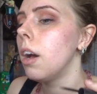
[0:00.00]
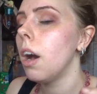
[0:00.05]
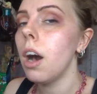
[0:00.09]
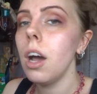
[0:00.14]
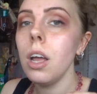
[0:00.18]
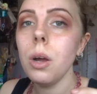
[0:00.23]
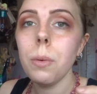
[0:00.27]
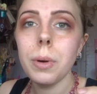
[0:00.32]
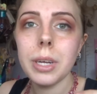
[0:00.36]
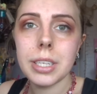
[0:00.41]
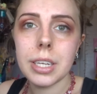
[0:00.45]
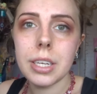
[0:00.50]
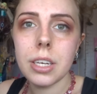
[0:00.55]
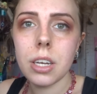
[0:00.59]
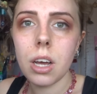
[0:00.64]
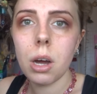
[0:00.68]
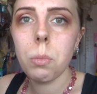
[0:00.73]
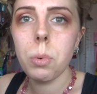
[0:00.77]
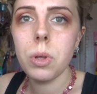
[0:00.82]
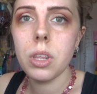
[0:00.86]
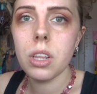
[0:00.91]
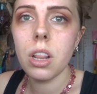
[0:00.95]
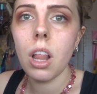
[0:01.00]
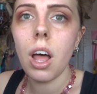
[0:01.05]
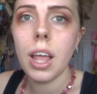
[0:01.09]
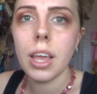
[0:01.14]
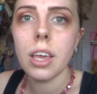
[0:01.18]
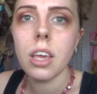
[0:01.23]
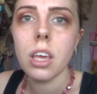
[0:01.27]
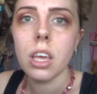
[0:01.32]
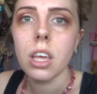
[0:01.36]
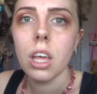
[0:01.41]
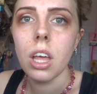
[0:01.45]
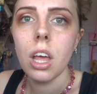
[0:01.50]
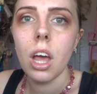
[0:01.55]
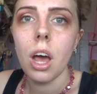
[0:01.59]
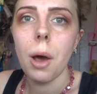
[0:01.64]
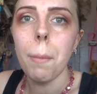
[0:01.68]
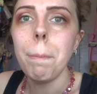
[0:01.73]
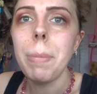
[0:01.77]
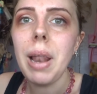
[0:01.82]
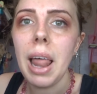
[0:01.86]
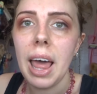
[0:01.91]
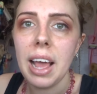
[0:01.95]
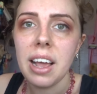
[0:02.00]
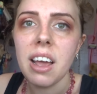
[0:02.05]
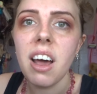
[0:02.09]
I always end up with like black